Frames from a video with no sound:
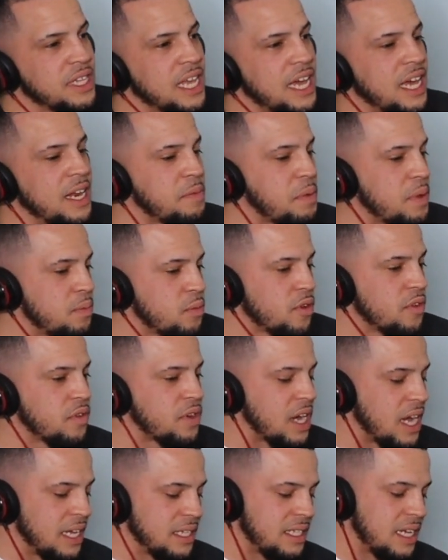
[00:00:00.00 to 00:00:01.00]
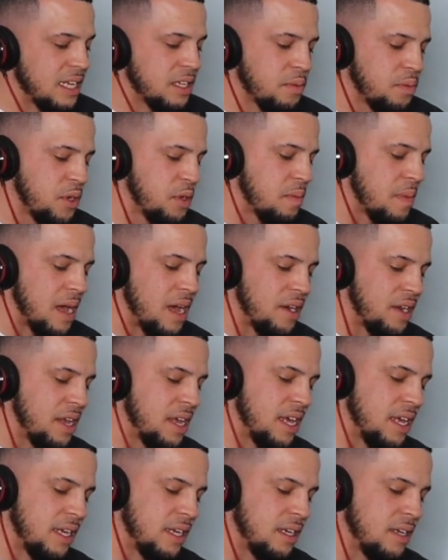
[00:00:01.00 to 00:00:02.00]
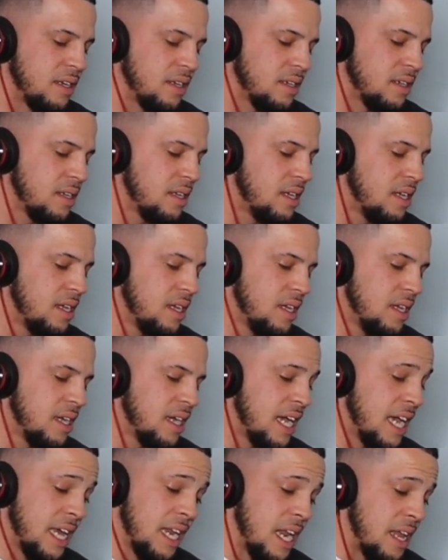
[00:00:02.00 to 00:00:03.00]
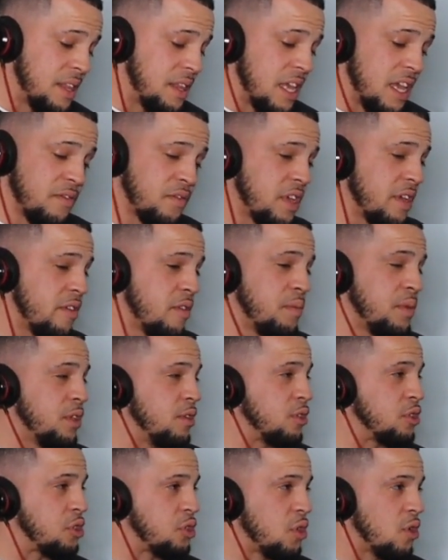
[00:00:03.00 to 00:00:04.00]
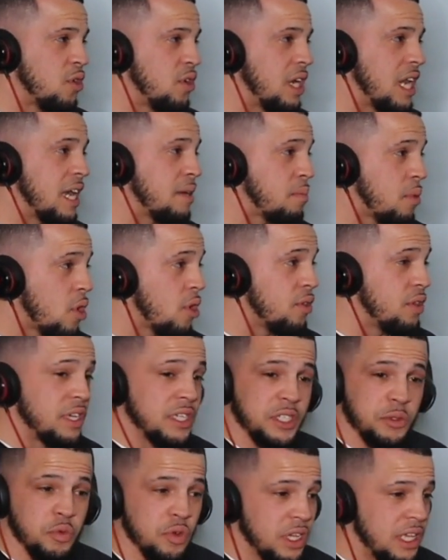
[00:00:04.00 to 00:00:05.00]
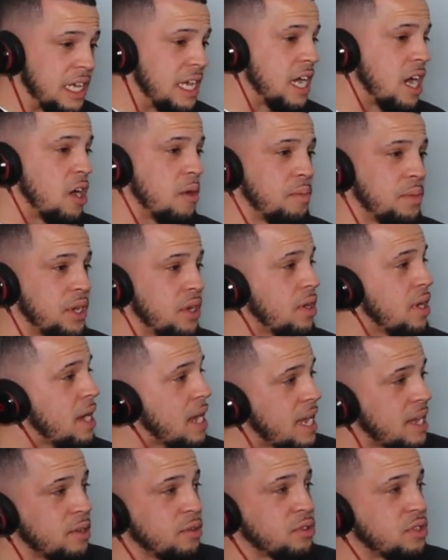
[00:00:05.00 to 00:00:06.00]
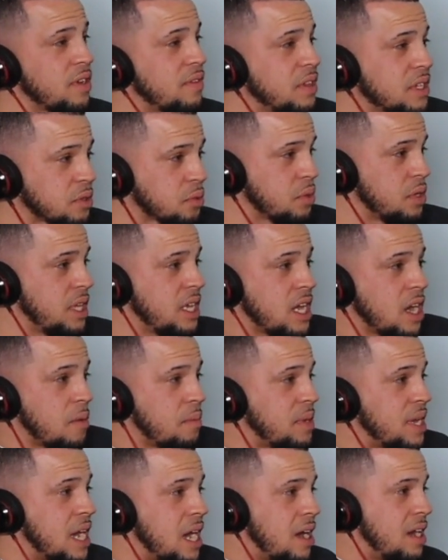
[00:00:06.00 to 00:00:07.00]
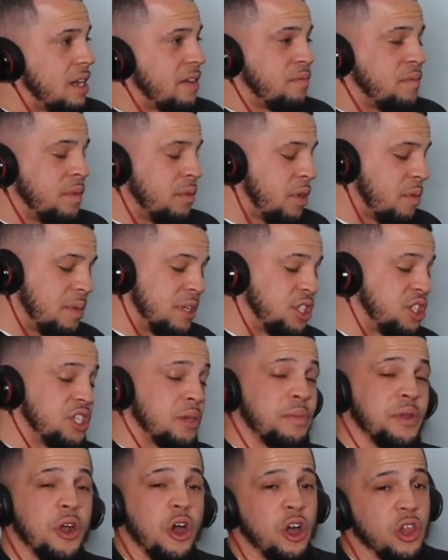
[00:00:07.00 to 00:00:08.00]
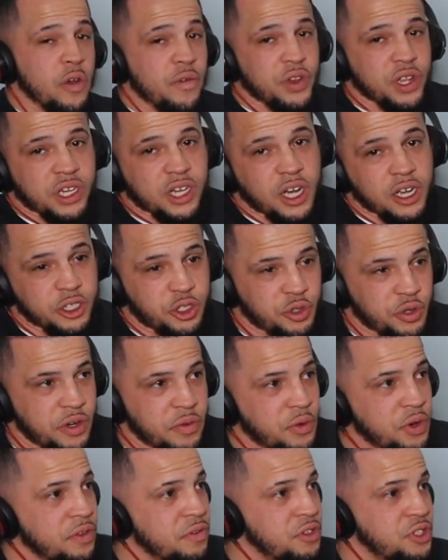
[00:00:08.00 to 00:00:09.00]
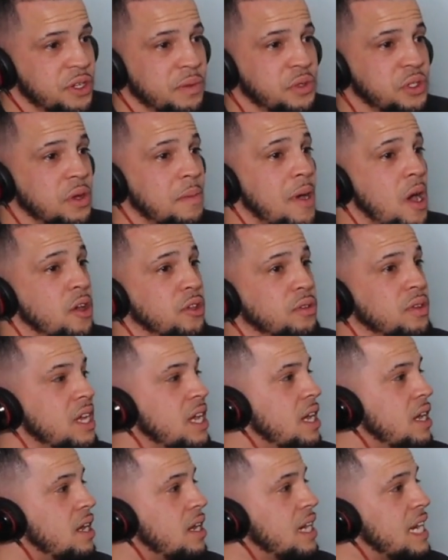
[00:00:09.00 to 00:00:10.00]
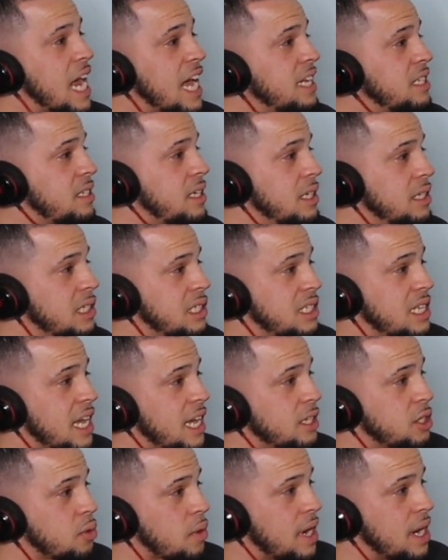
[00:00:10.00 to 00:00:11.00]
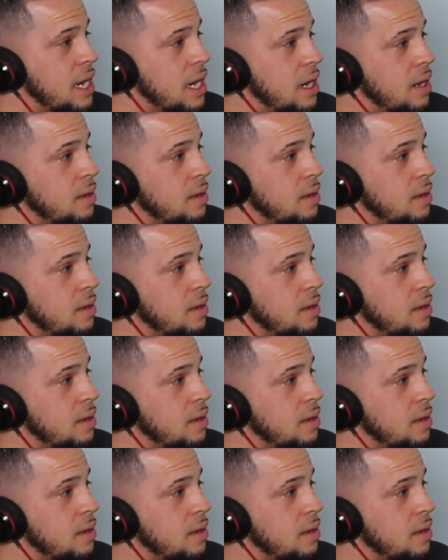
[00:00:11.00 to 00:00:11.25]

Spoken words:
that people have contacted me about it, and they've given me their story. Like, bro, this really helped me, or hey, Yussef, this really helped me out. We've been shipping all over the country. We've shipped to about 19 states right now.